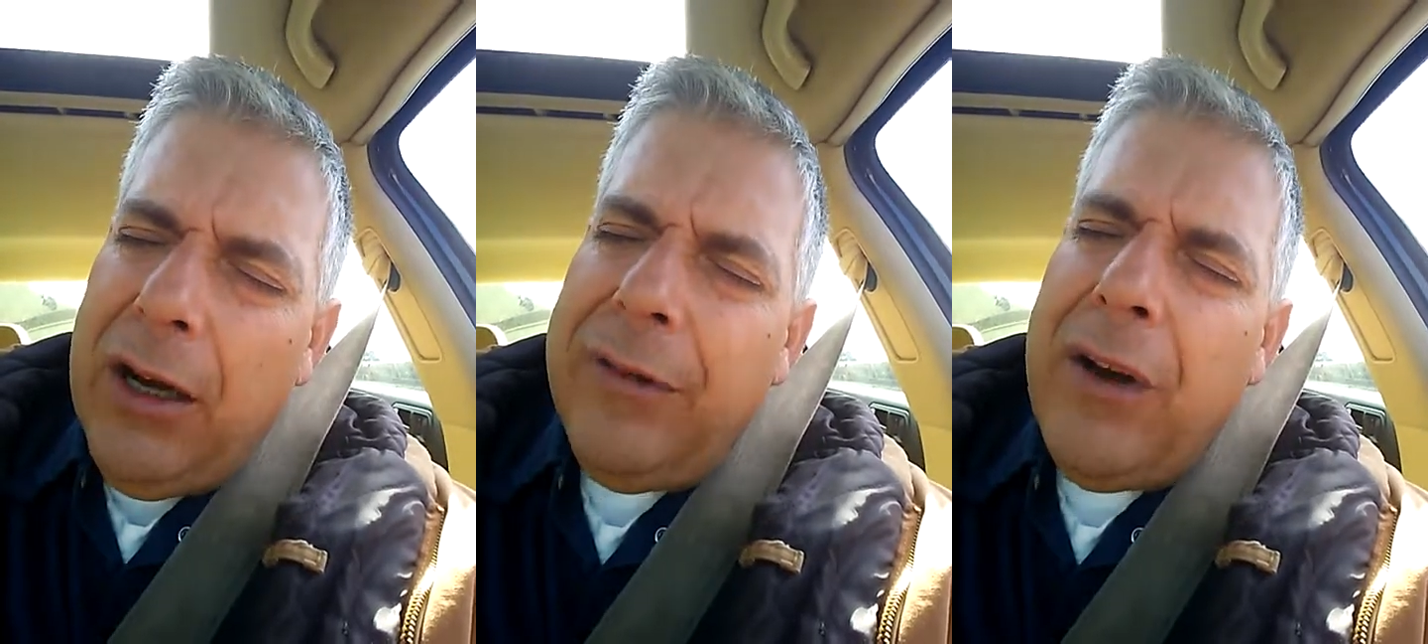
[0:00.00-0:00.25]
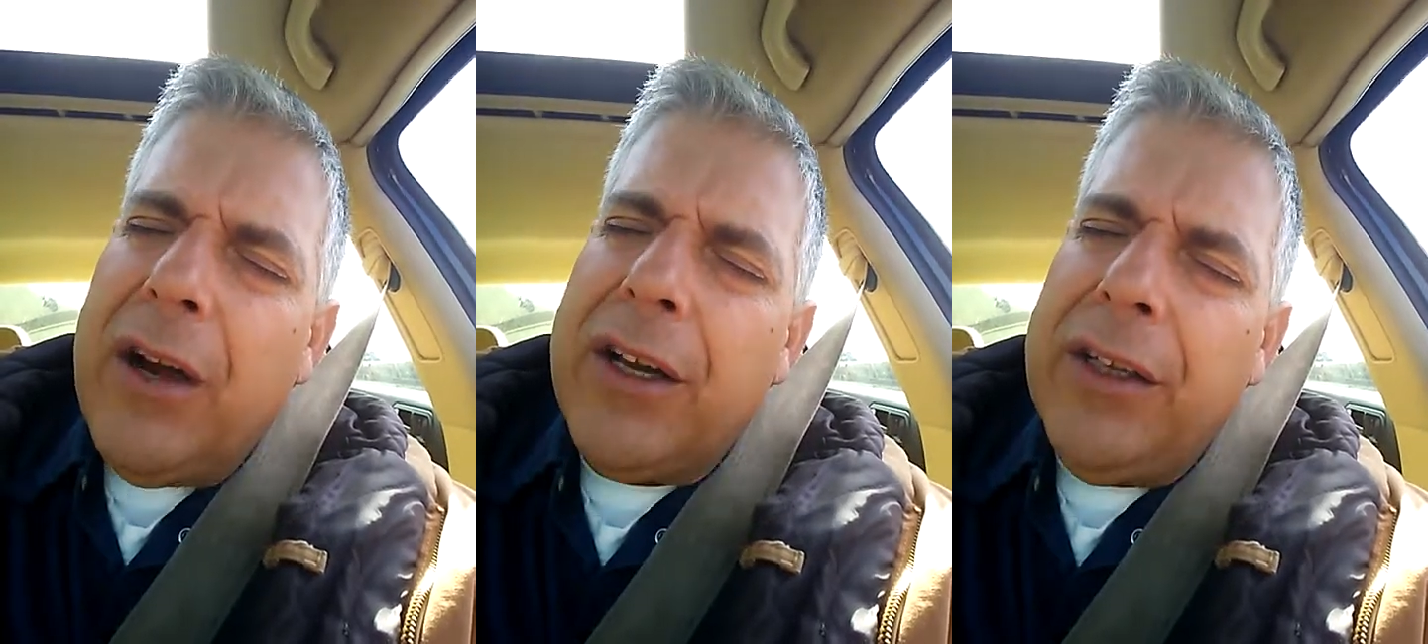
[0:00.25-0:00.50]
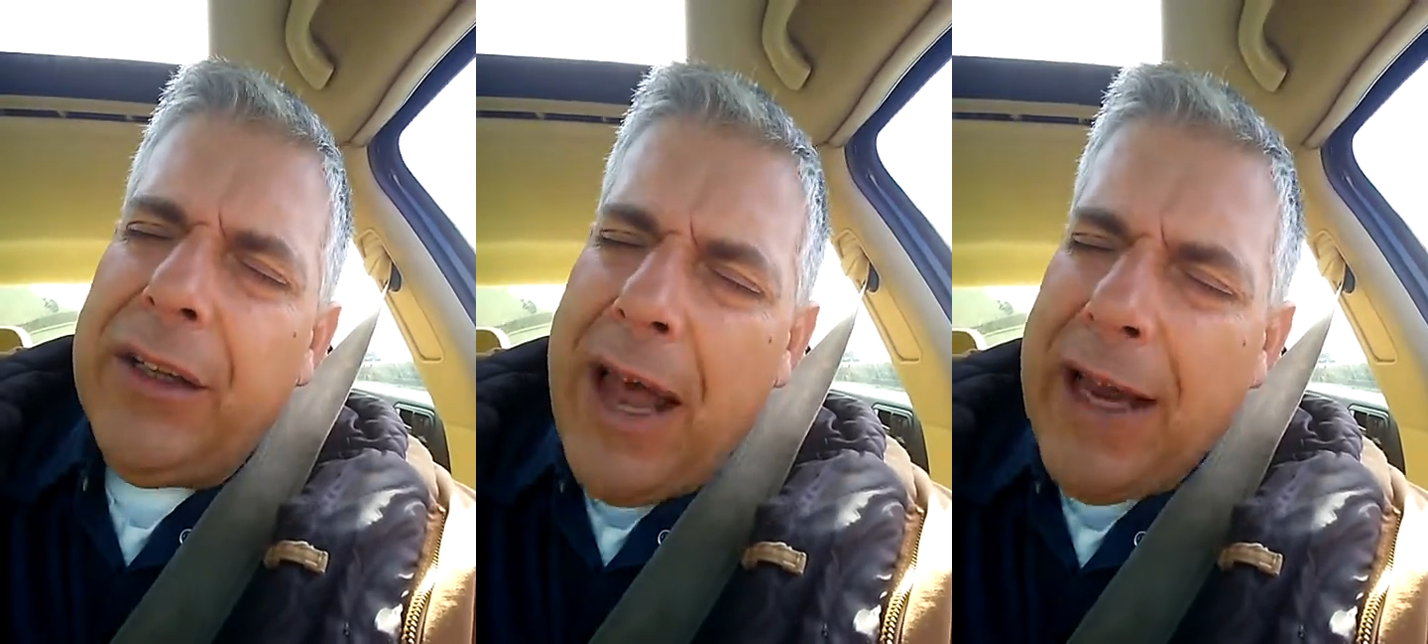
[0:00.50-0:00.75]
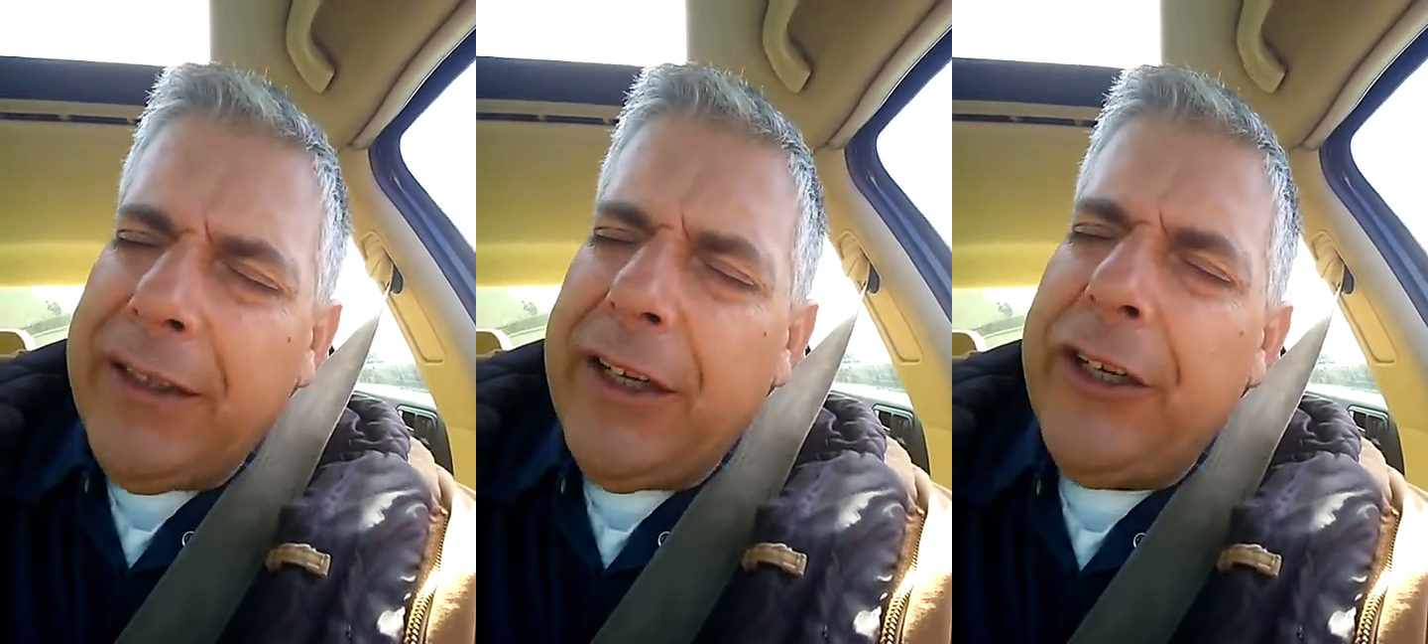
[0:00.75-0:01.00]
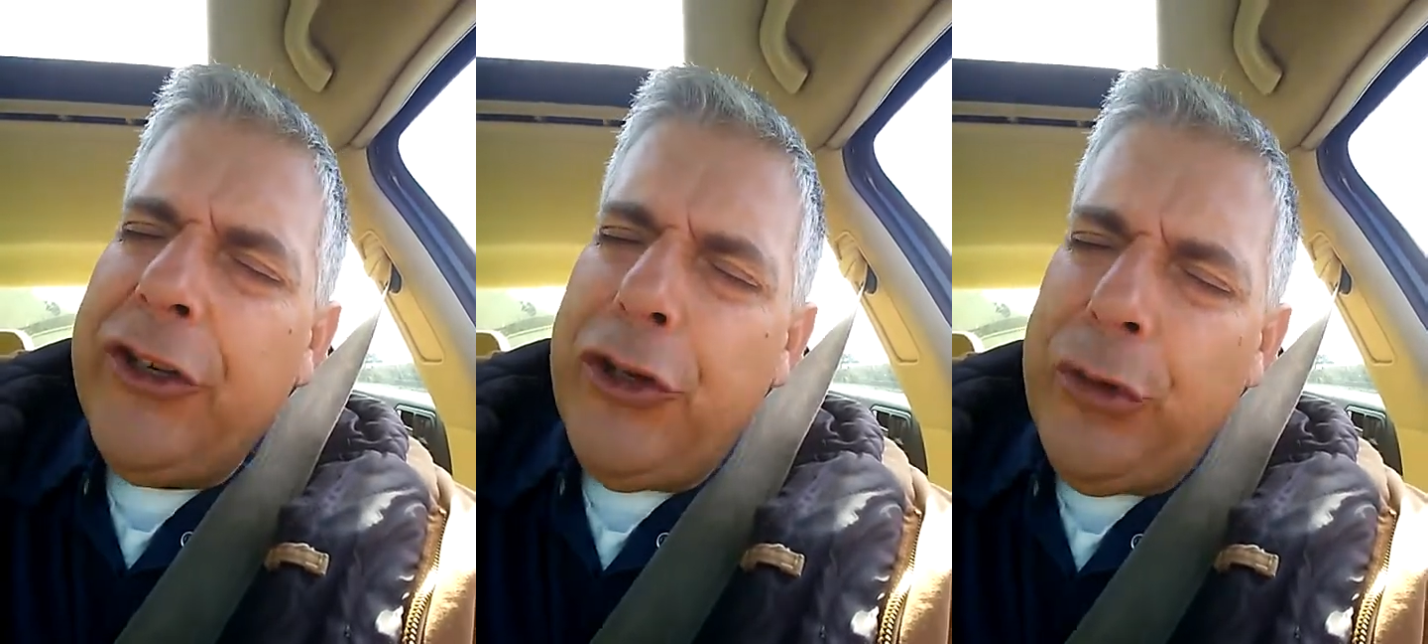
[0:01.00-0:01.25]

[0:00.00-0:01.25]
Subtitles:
of our galactic and